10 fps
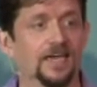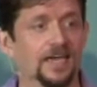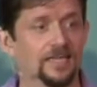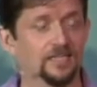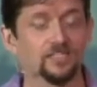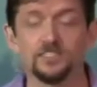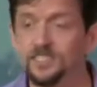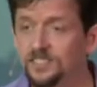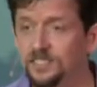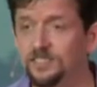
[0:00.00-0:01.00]
And he just
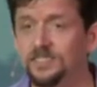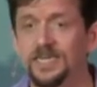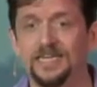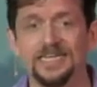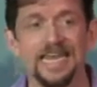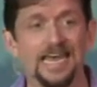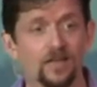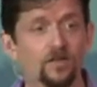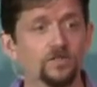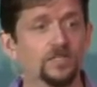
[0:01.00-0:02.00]
listened and he
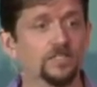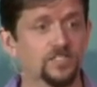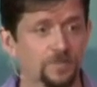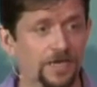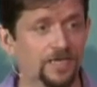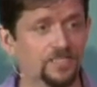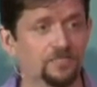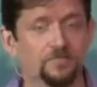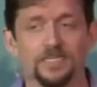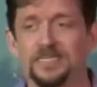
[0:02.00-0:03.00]
held
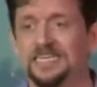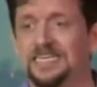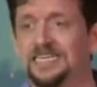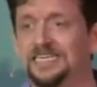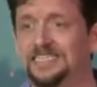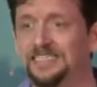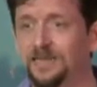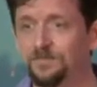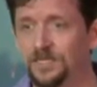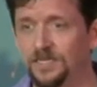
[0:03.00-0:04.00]
space, meaning he
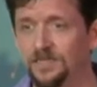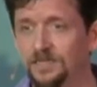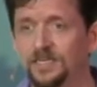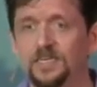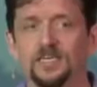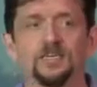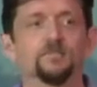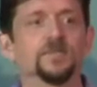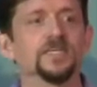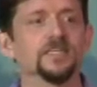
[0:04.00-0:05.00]
accepted, he
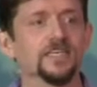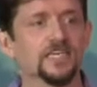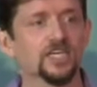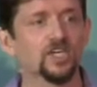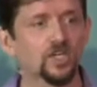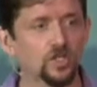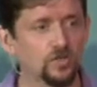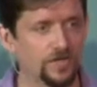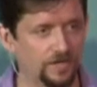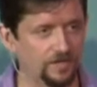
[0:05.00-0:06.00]
completely
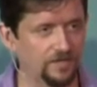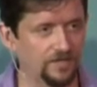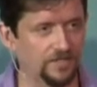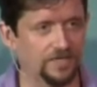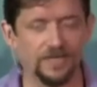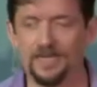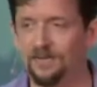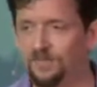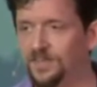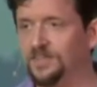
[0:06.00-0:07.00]
included
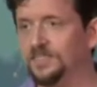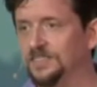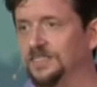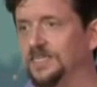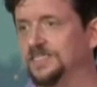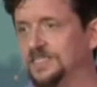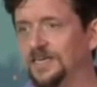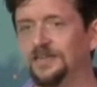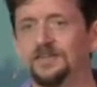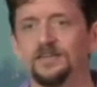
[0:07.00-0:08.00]
everything that they
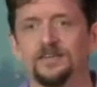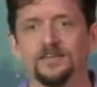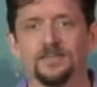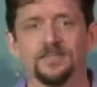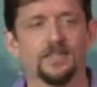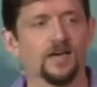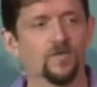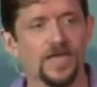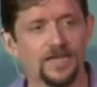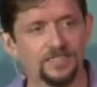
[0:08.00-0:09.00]
said, not
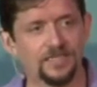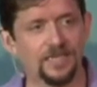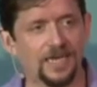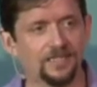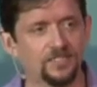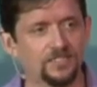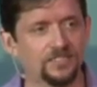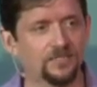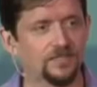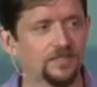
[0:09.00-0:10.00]
reacting
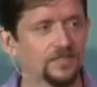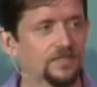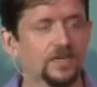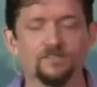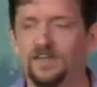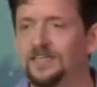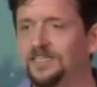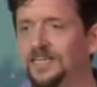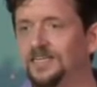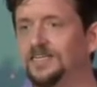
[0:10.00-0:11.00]
against, not
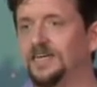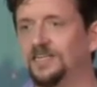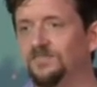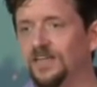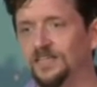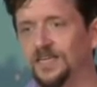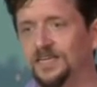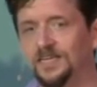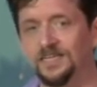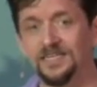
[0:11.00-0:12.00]
validating, not
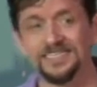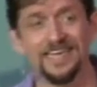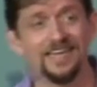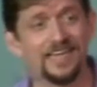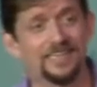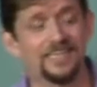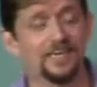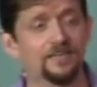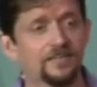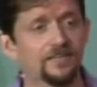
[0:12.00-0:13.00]
invalidating. And he said at the
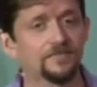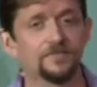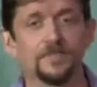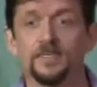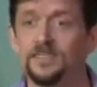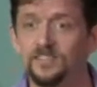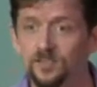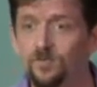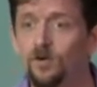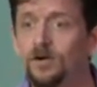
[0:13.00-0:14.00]
end, Is
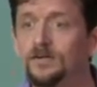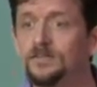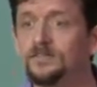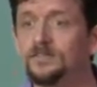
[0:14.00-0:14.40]
there more?